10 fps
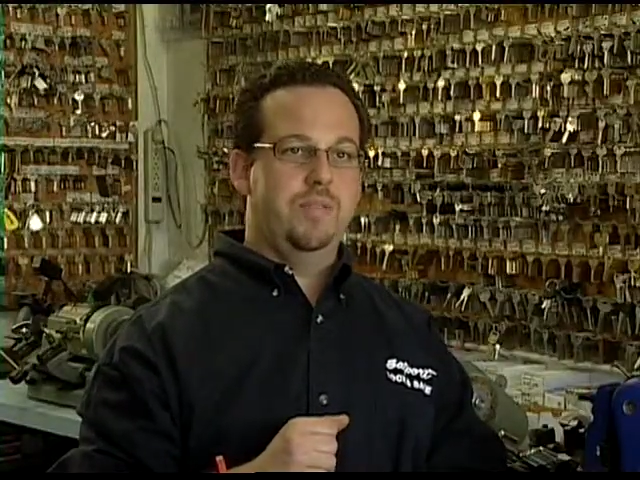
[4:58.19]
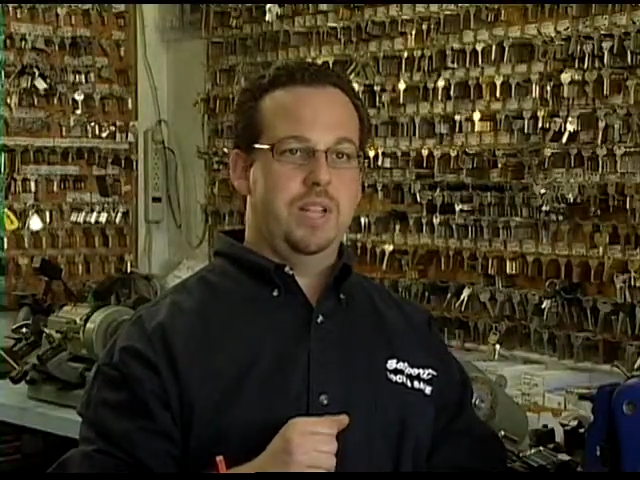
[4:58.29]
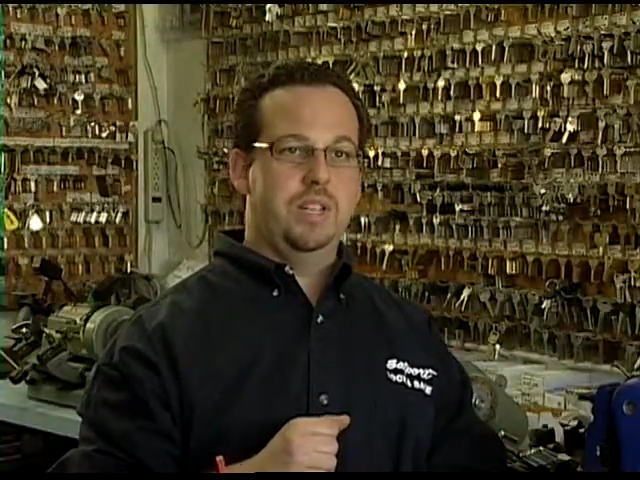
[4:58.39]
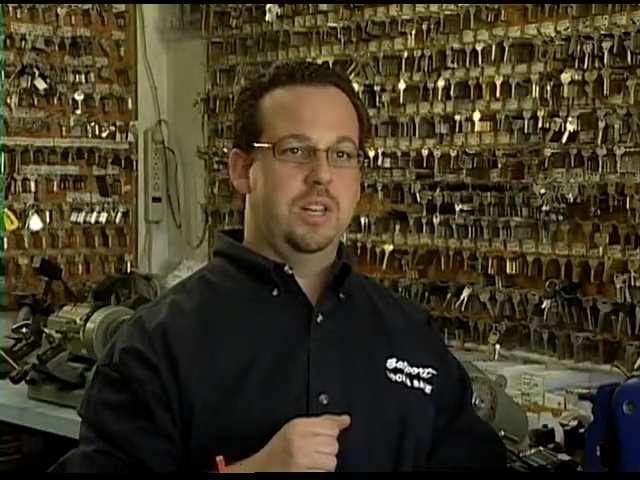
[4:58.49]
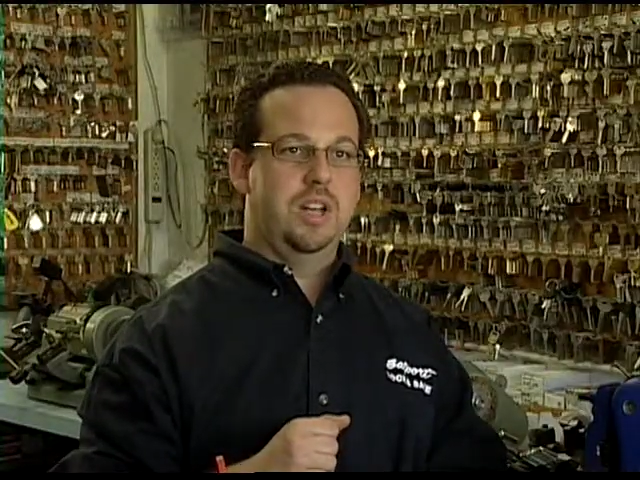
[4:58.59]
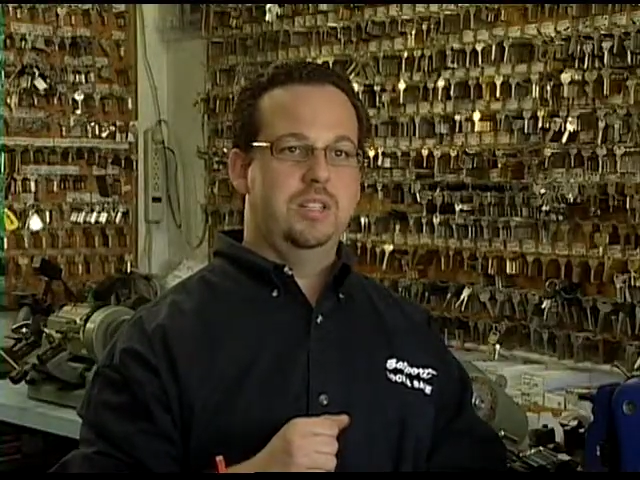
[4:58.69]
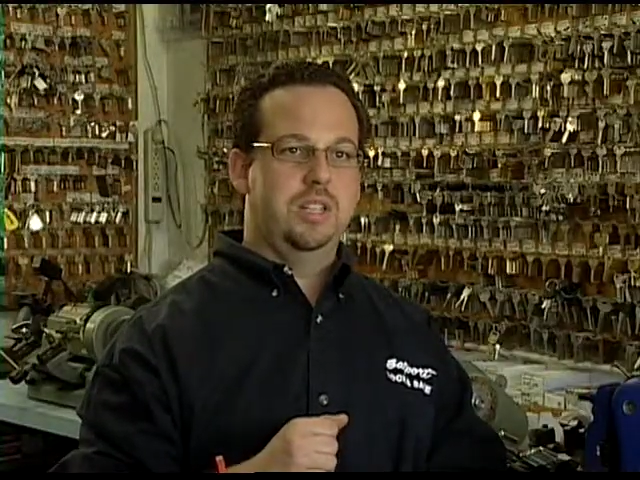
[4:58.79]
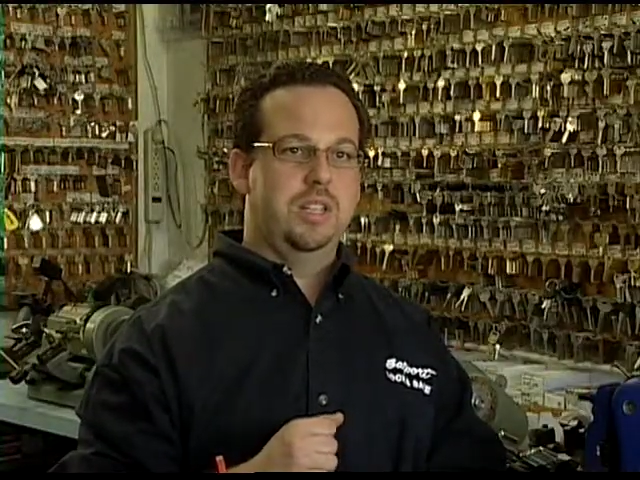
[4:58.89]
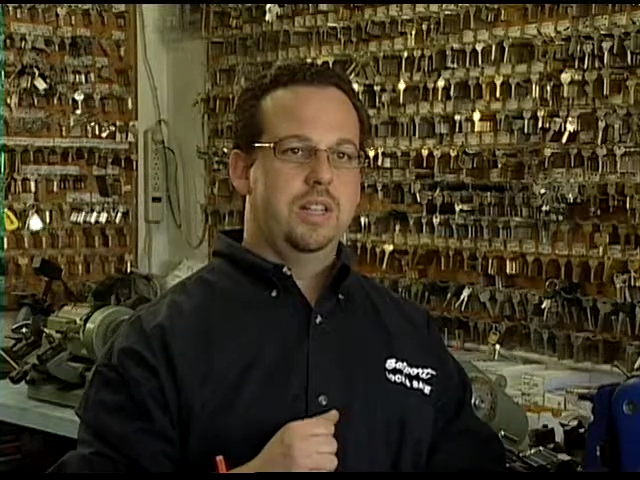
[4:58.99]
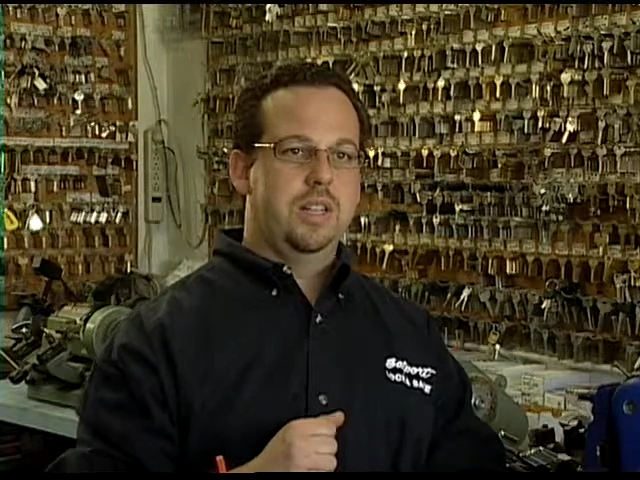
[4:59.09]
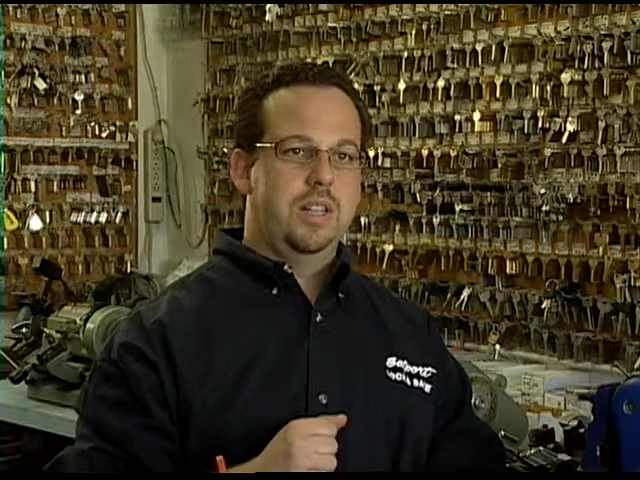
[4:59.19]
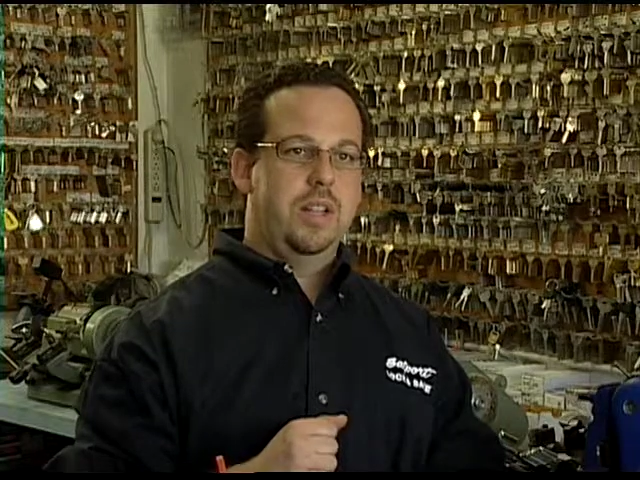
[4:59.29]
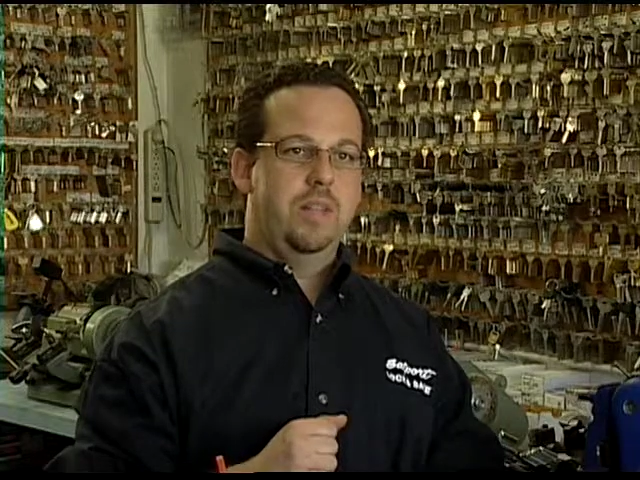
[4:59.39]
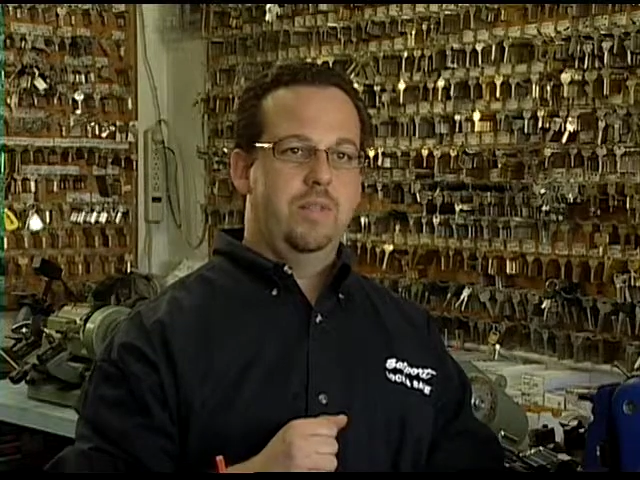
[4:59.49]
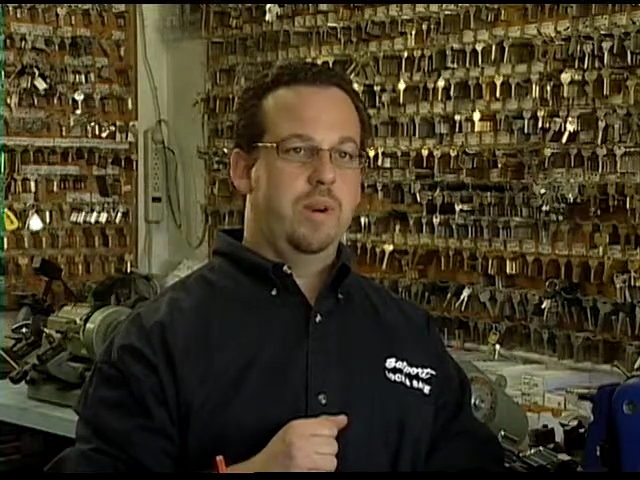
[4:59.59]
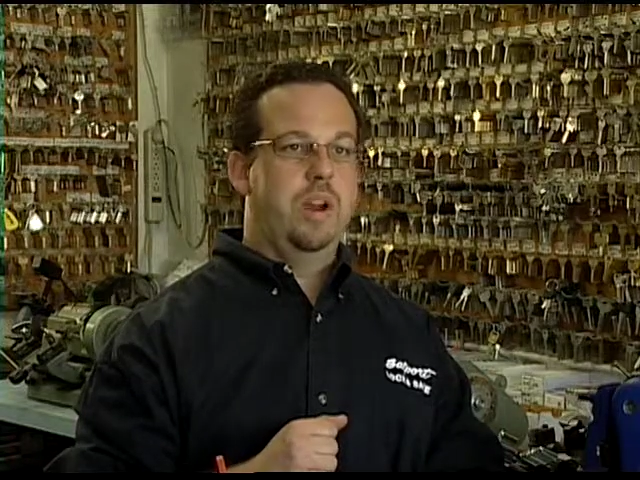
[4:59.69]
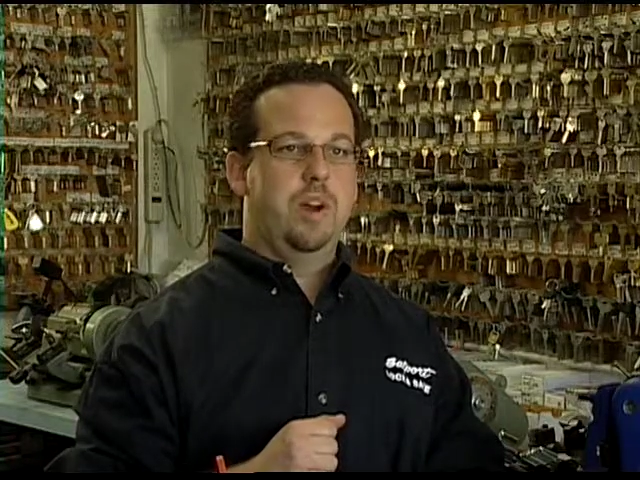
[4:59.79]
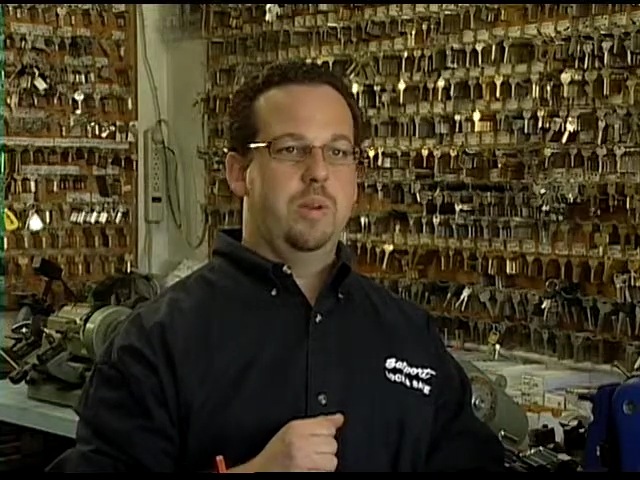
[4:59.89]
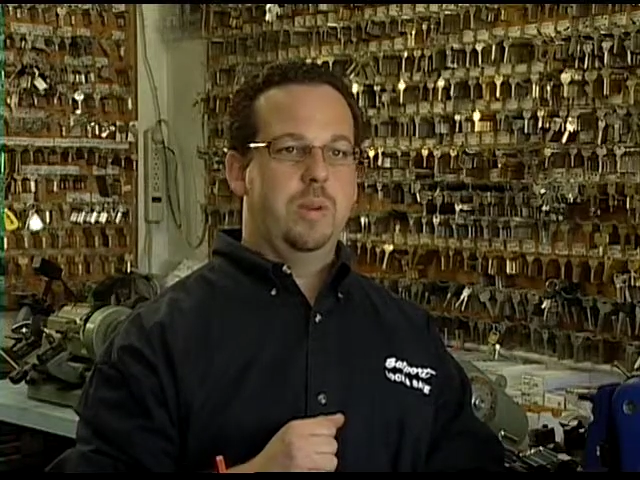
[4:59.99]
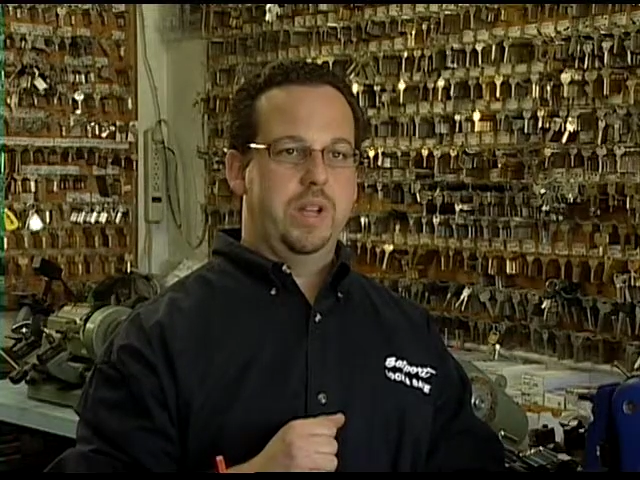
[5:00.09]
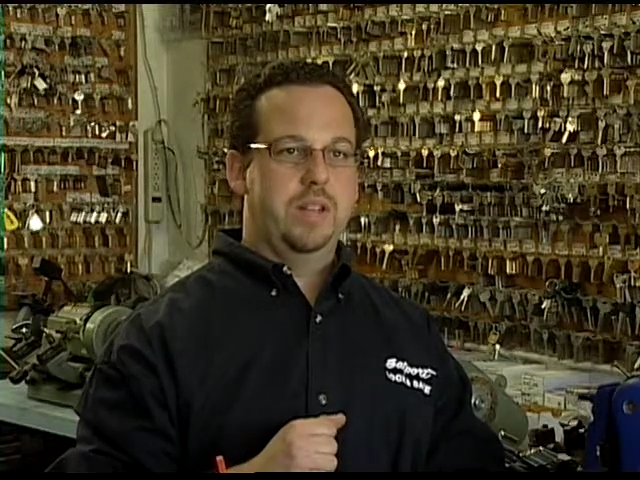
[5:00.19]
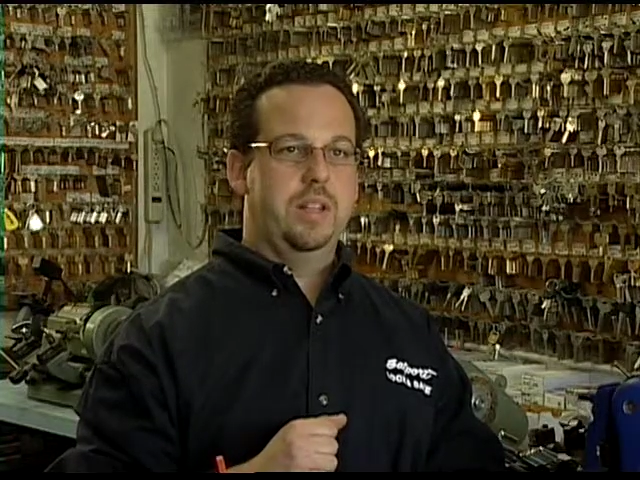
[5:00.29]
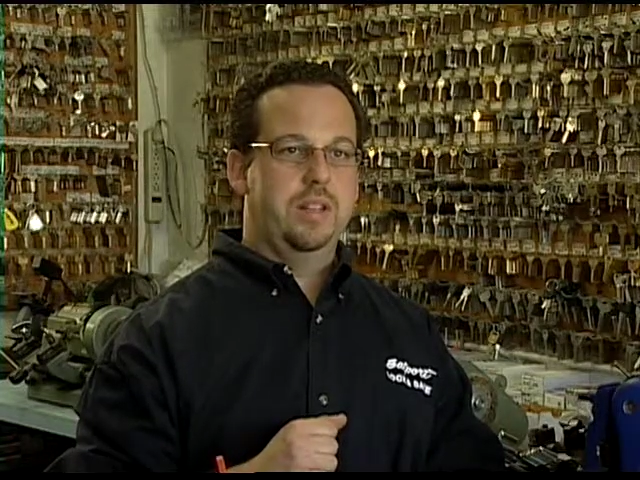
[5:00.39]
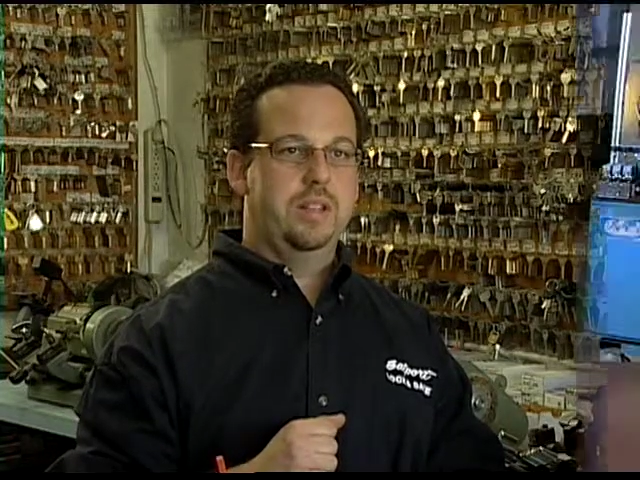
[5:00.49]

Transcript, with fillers: technology, and they're very hard to pick.